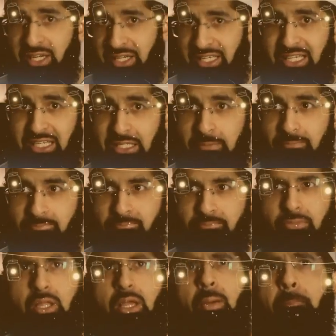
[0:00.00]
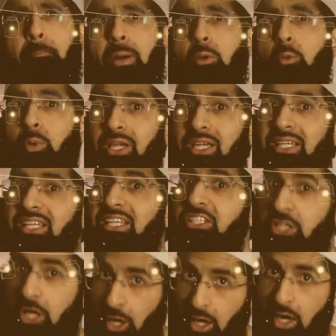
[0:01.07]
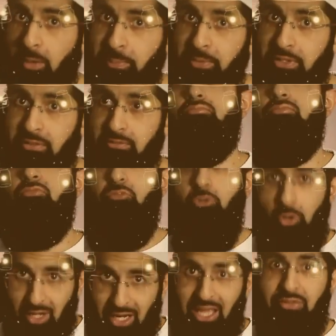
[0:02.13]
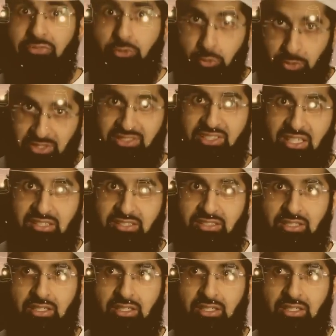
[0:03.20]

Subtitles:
and helium, but we need carbon for life to exist.